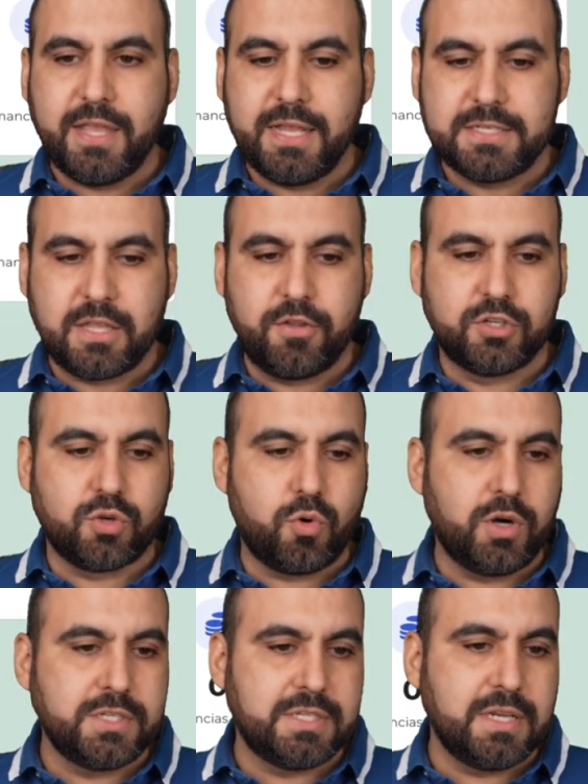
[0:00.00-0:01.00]
this. There's
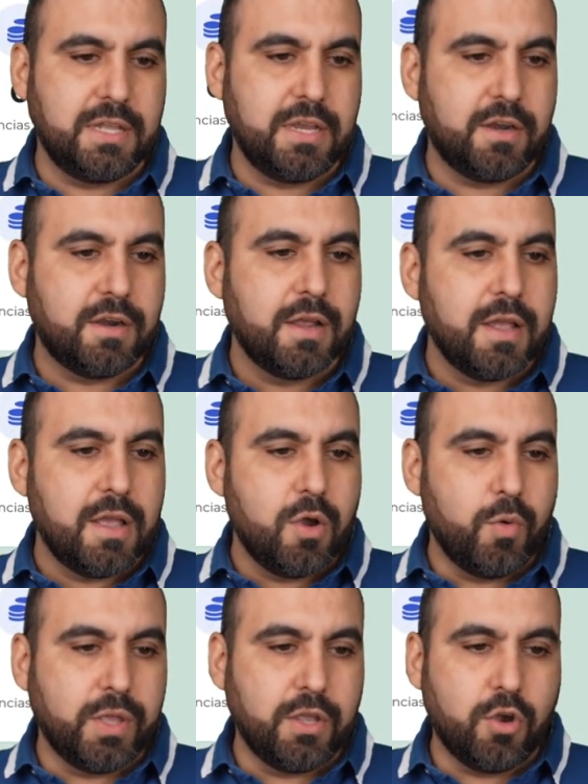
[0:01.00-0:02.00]
courses in here.
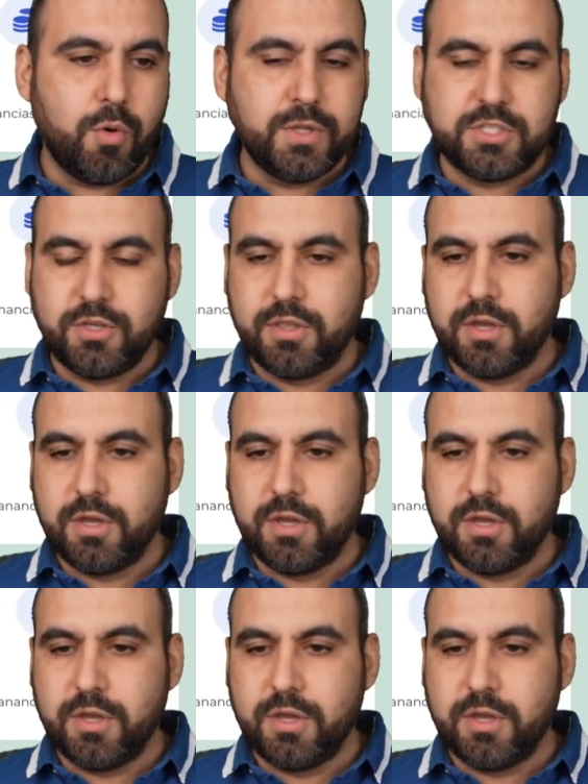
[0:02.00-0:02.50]
We can go into